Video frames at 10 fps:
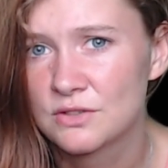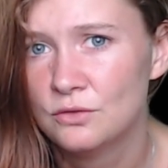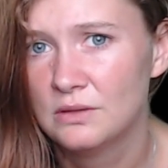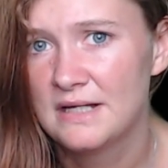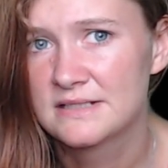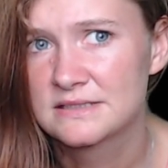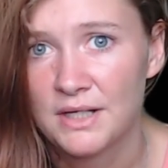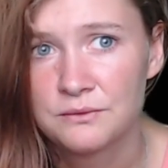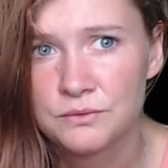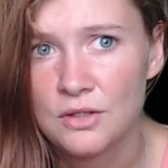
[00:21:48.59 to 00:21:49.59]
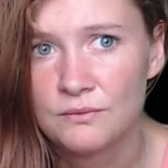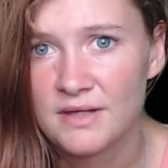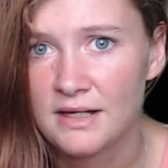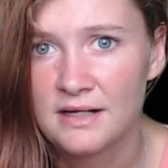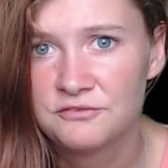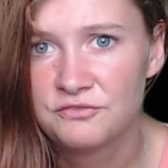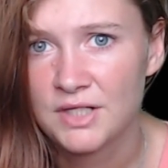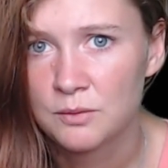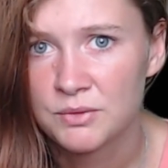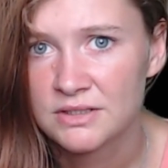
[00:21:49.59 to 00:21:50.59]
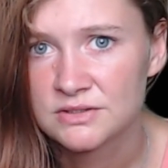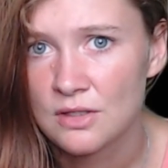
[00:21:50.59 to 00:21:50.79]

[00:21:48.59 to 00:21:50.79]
Unless, I don't know, they had fingerprints